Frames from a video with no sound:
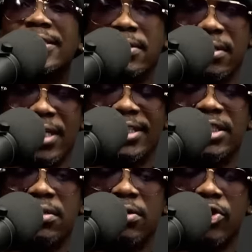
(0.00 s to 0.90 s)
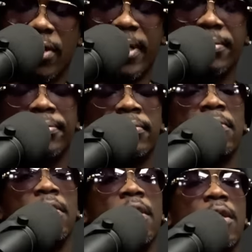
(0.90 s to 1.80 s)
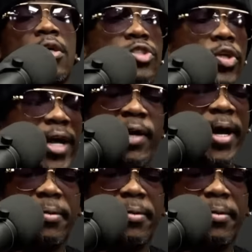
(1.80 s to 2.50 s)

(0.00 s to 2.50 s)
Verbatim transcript: it's Sherman. So anyway,